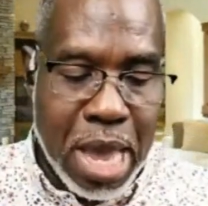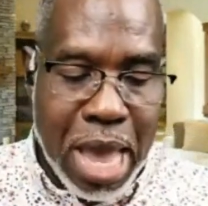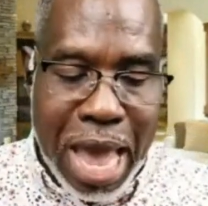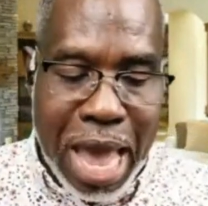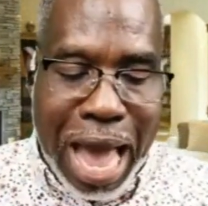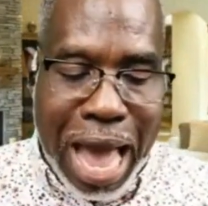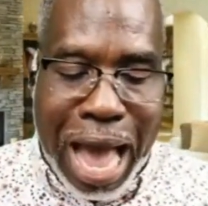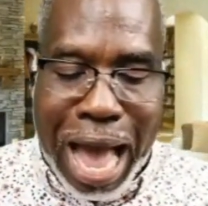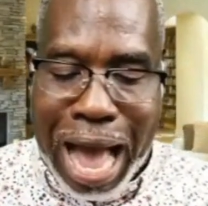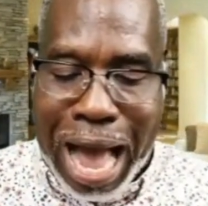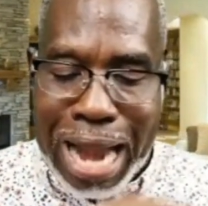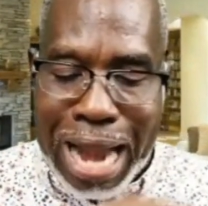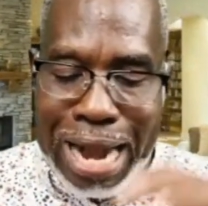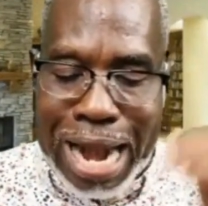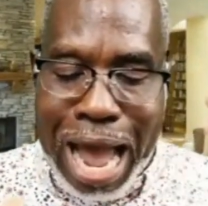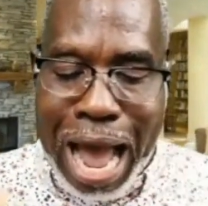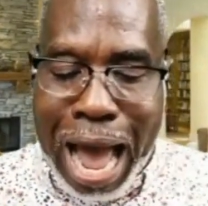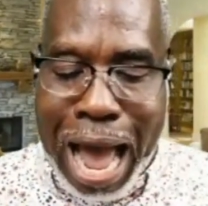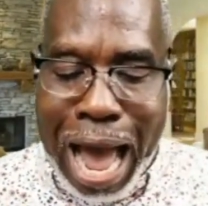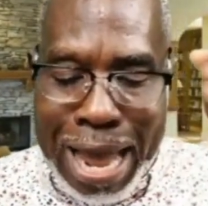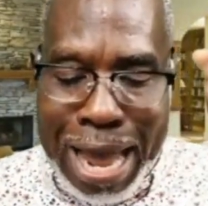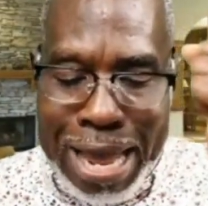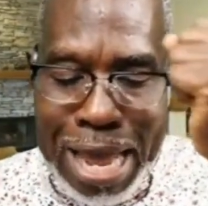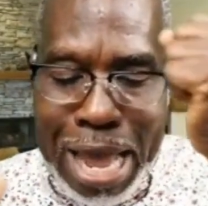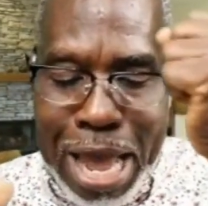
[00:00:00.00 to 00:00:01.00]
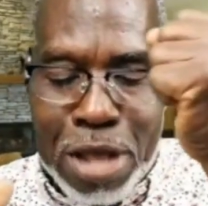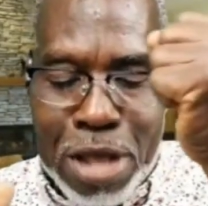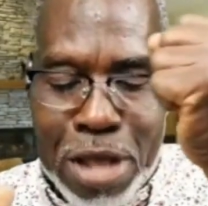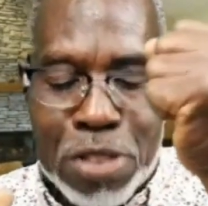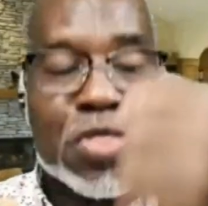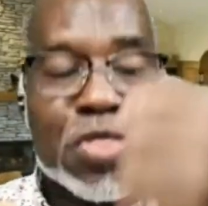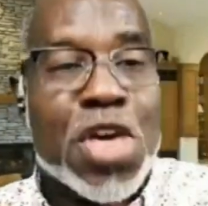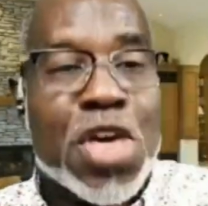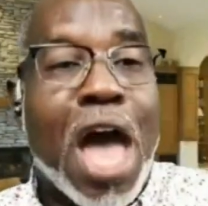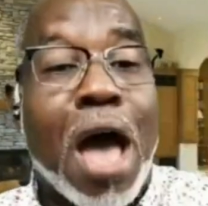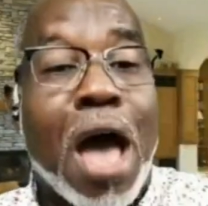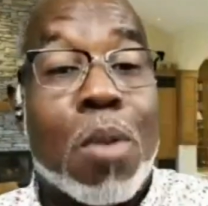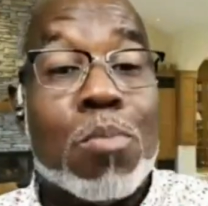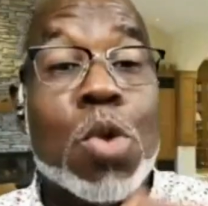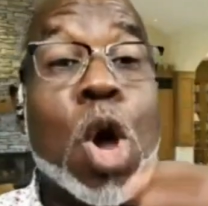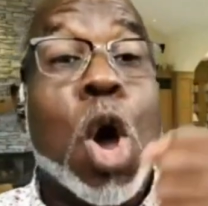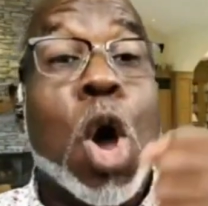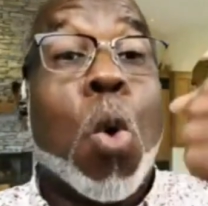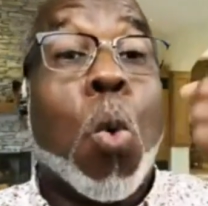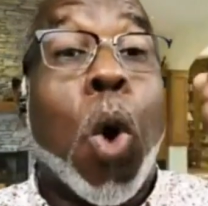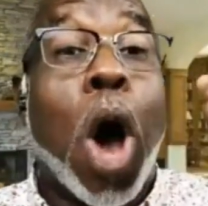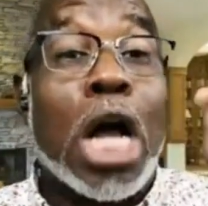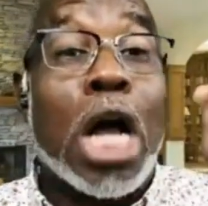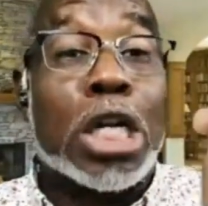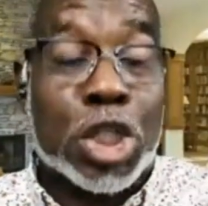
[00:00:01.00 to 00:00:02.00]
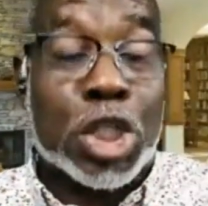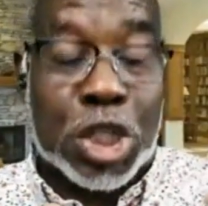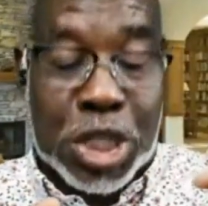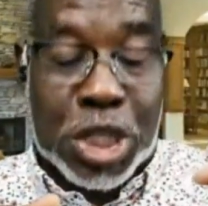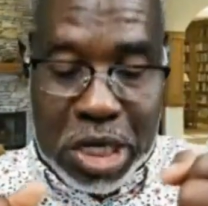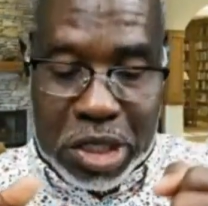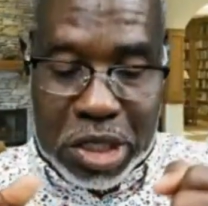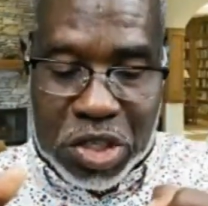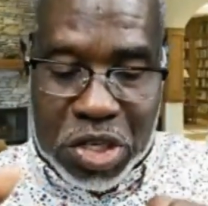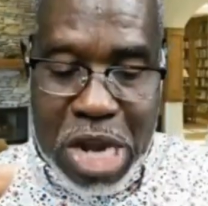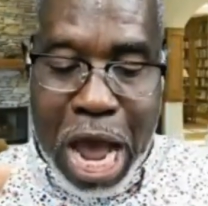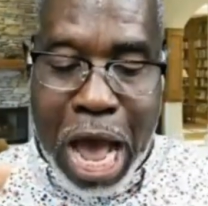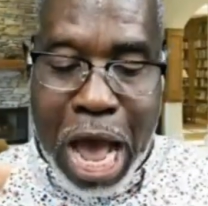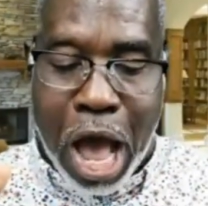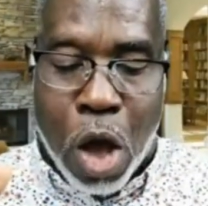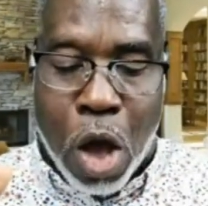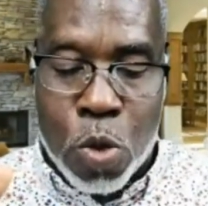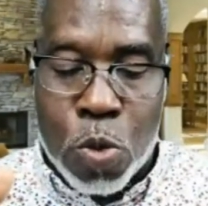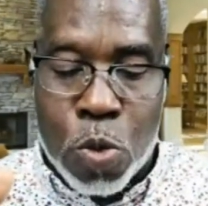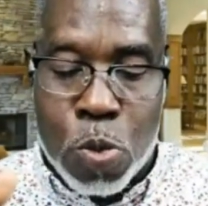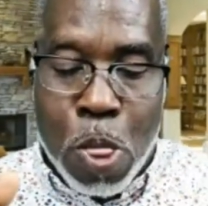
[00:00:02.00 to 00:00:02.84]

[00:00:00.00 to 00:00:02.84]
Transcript: and I in them, watch this now,